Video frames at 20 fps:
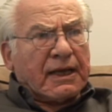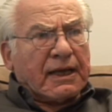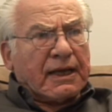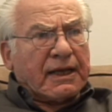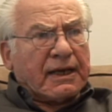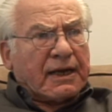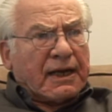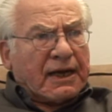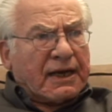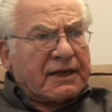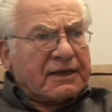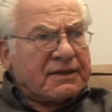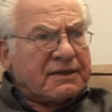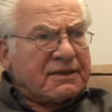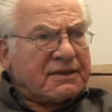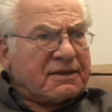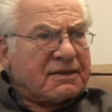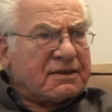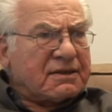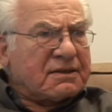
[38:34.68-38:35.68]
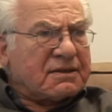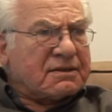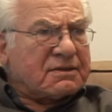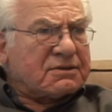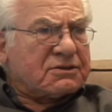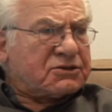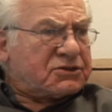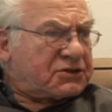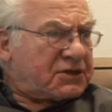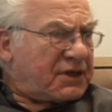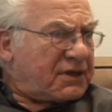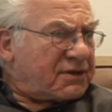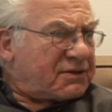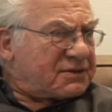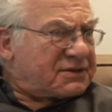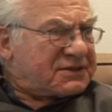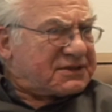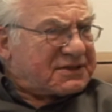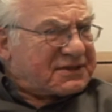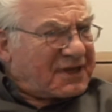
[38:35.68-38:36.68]
and I
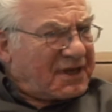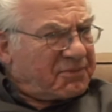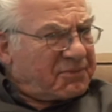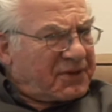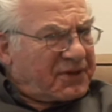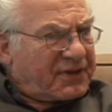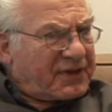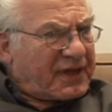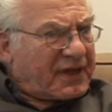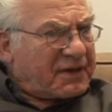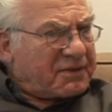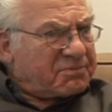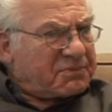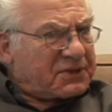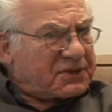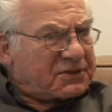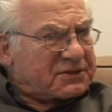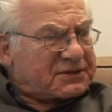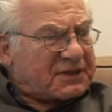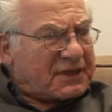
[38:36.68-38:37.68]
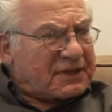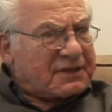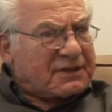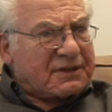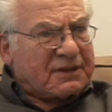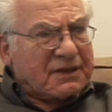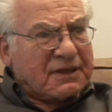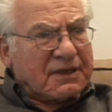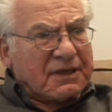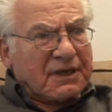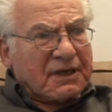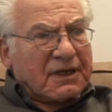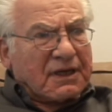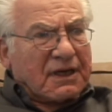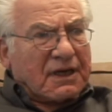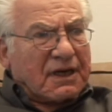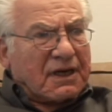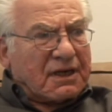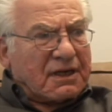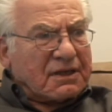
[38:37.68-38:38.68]
shared some of that because I,
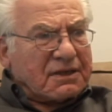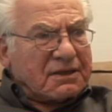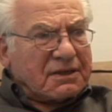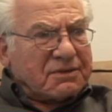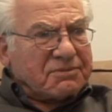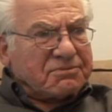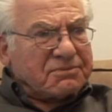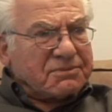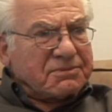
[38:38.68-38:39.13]
I,